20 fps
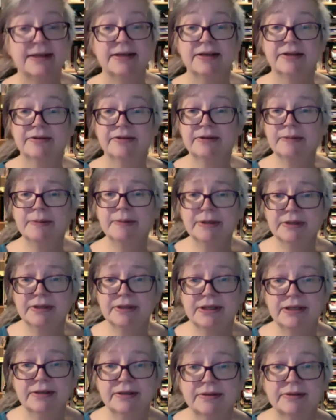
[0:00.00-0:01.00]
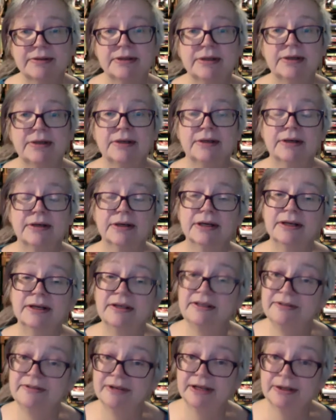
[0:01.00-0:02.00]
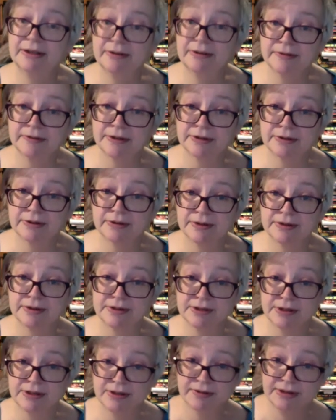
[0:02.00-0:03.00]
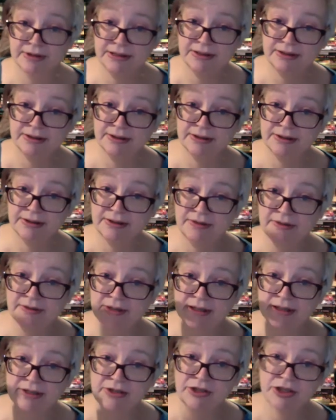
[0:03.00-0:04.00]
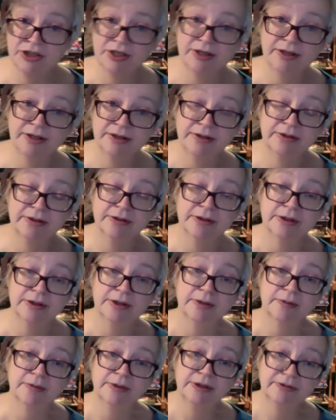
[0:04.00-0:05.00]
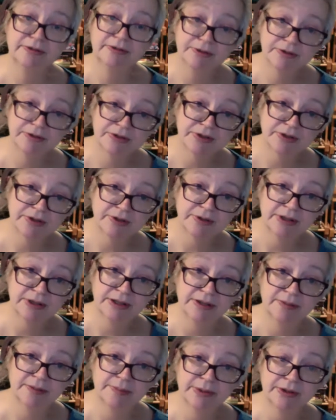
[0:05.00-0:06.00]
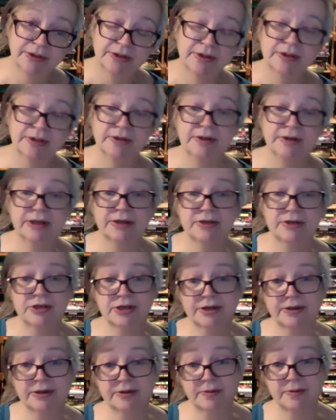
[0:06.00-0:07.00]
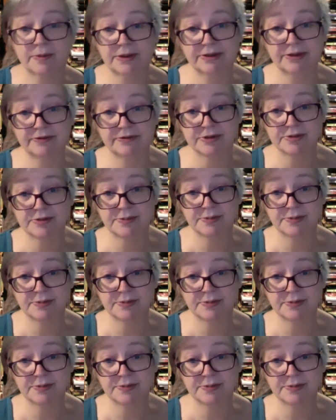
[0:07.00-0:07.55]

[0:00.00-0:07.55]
3-book deal, I kind of divided over the course. You know, you get a chunk when you first turn in the book, you get a chunk when the first